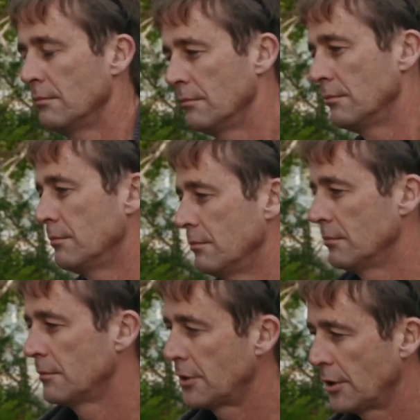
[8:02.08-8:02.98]

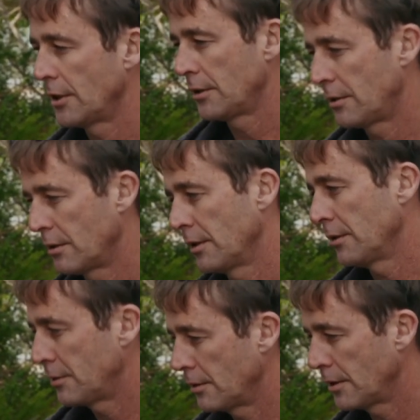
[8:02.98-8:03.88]
Mm, 13,
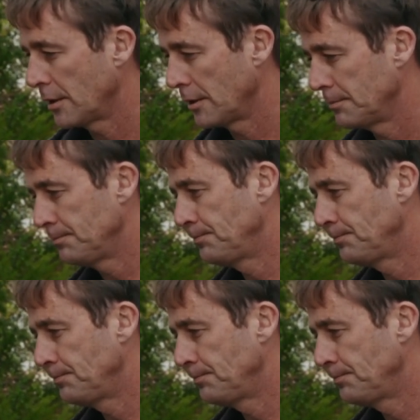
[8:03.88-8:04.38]
13, 13.